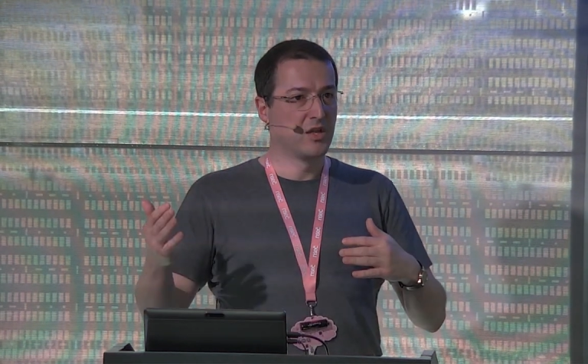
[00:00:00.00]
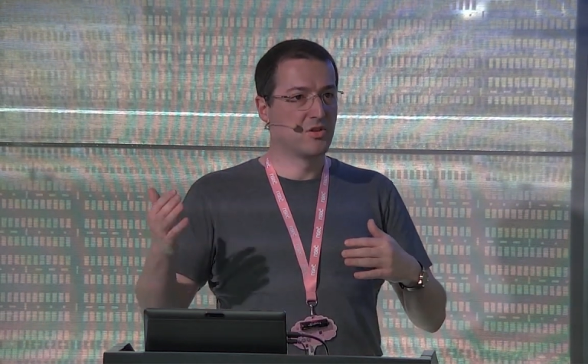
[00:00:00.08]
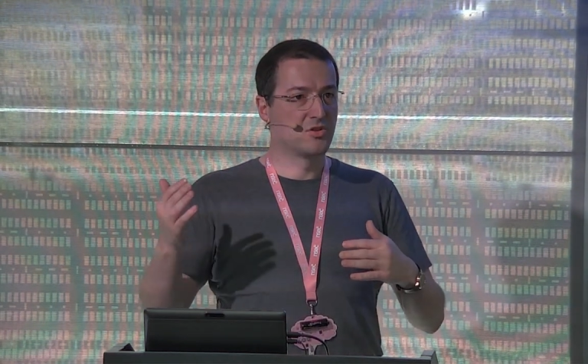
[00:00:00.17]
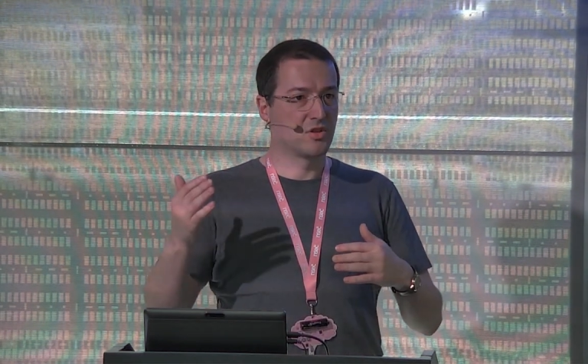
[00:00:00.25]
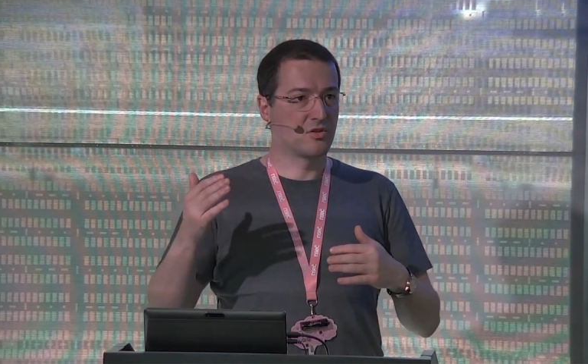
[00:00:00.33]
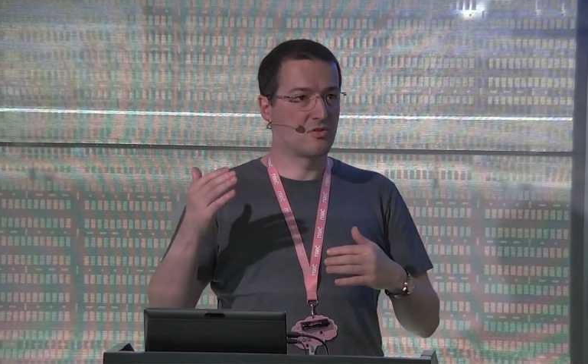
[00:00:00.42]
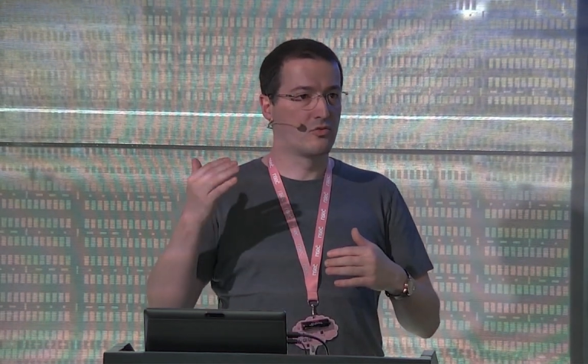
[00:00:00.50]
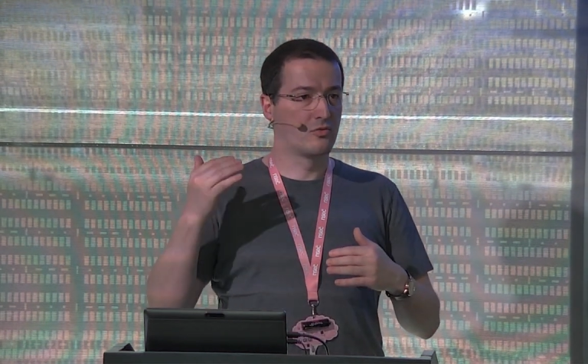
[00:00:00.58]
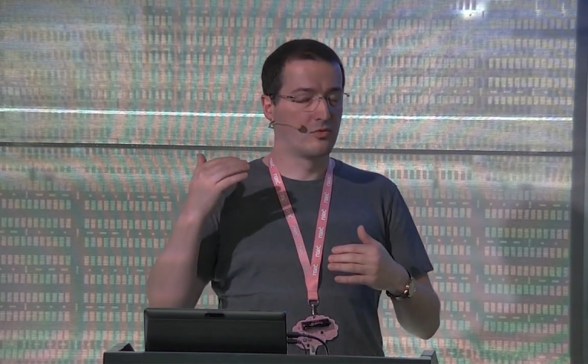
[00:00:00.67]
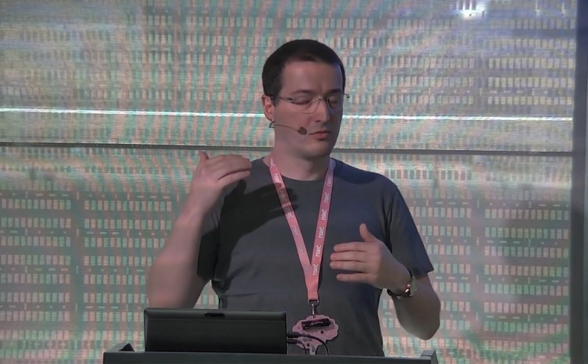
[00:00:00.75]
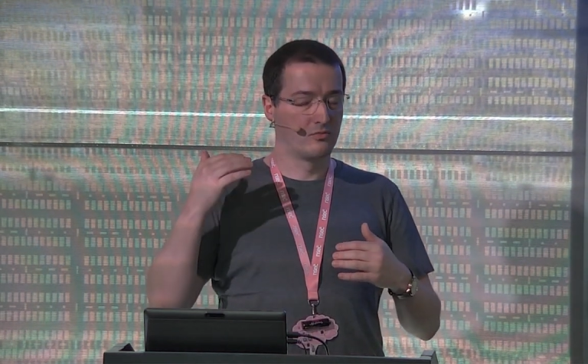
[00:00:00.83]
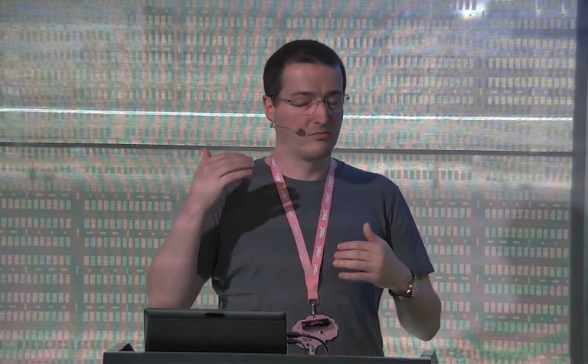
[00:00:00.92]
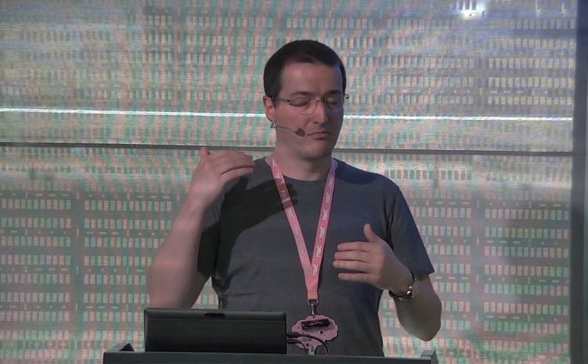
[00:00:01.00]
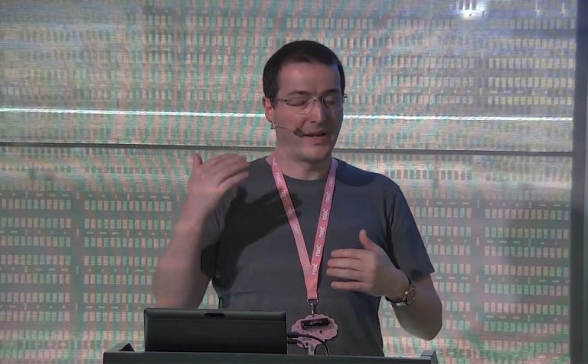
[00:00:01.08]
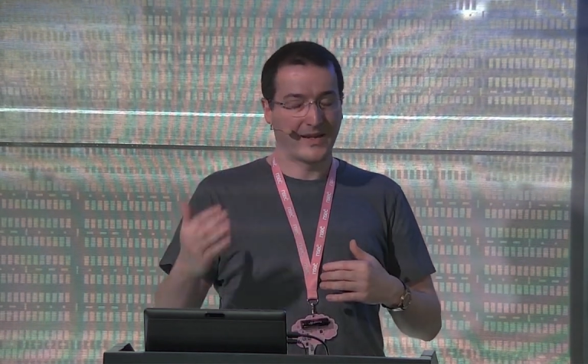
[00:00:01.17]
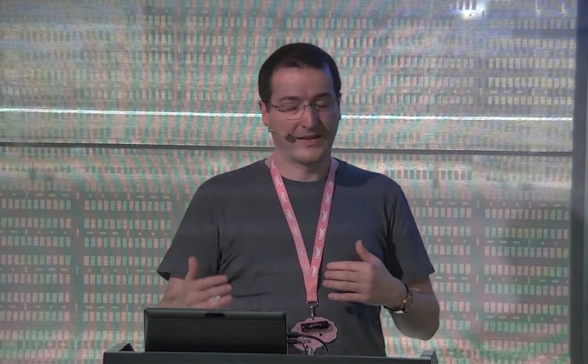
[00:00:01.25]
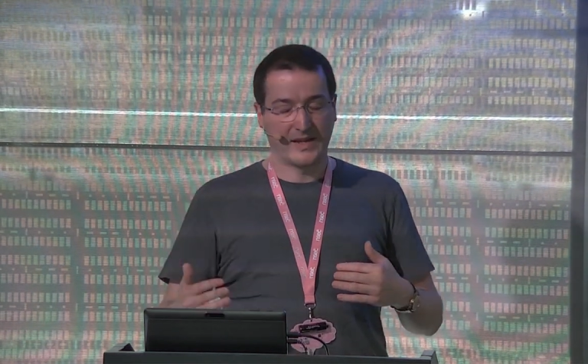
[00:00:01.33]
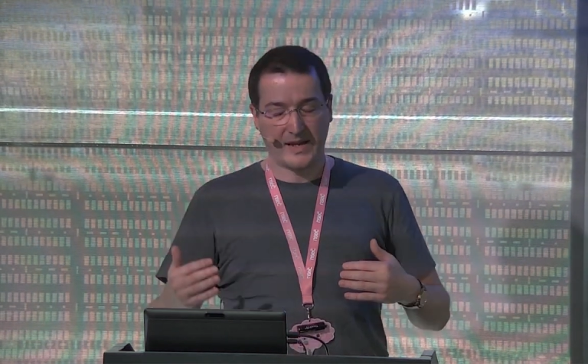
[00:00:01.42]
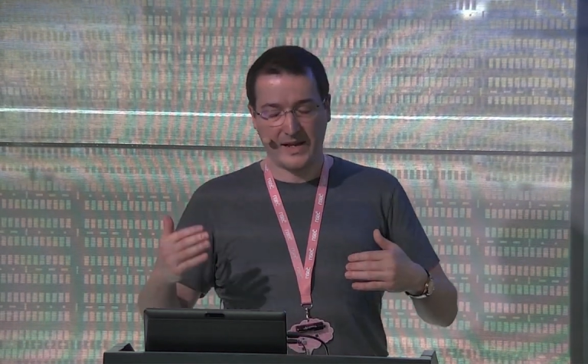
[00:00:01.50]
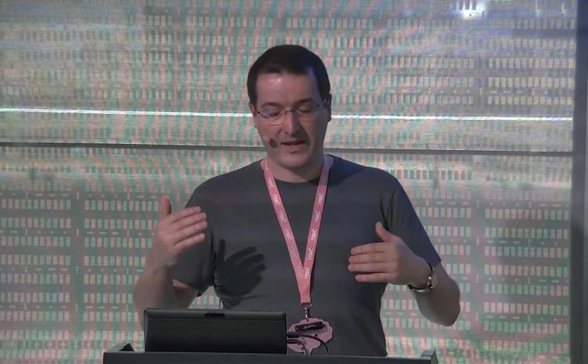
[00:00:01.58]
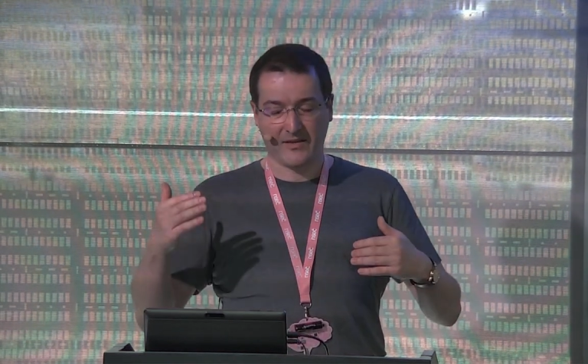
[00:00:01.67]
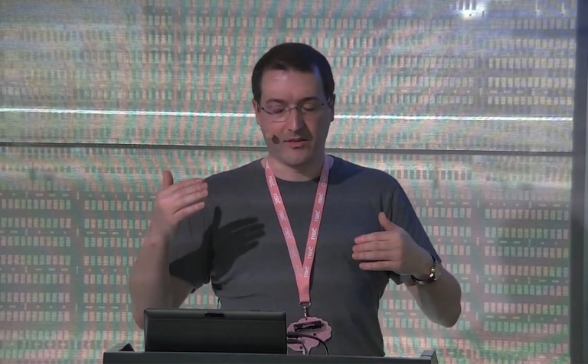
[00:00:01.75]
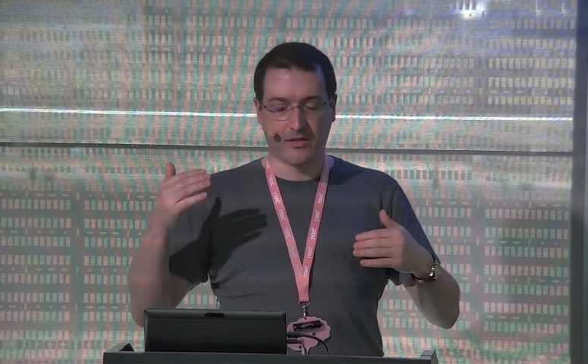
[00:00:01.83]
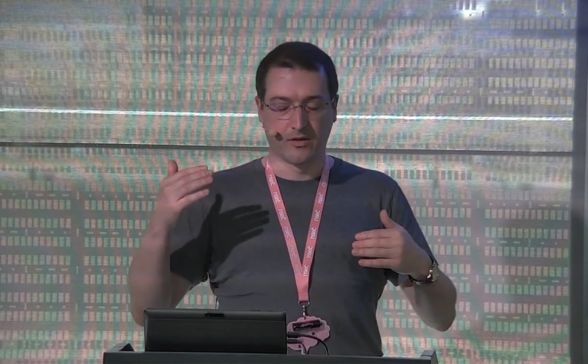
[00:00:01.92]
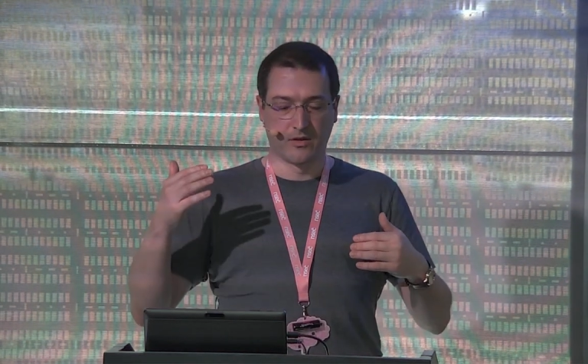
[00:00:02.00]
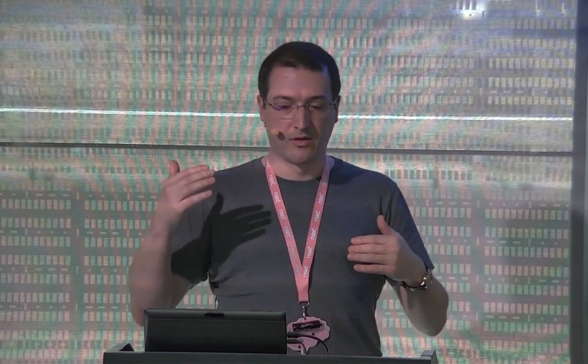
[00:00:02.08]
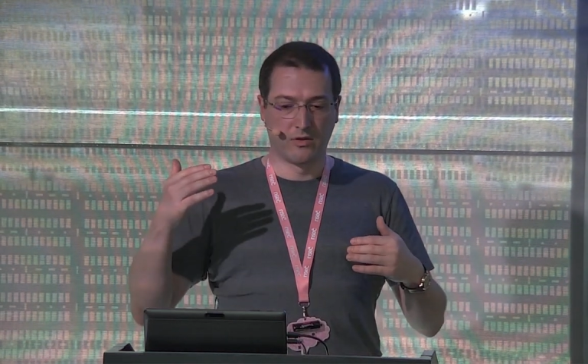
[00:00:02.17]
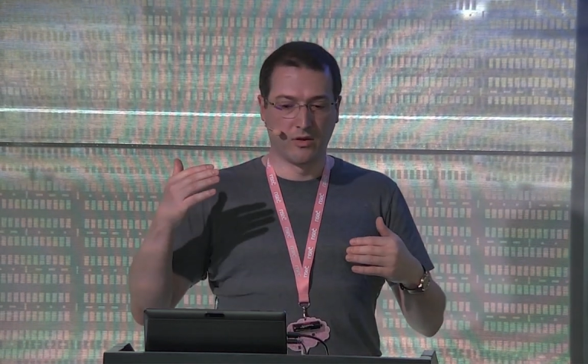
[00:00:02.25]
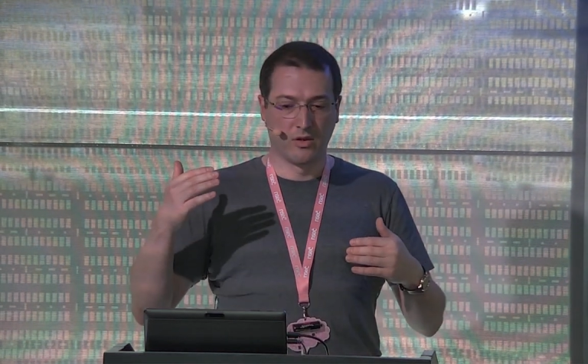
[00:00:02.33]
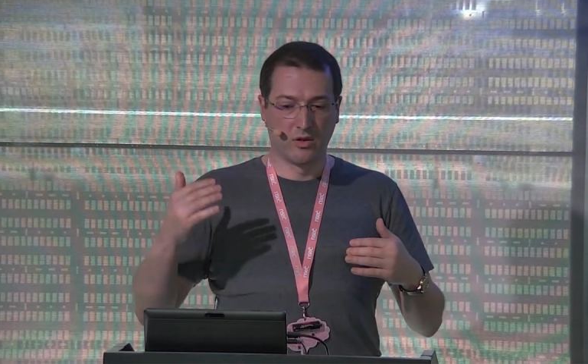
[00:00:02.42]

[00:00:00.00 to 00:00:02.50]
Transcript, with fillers: just to maintain the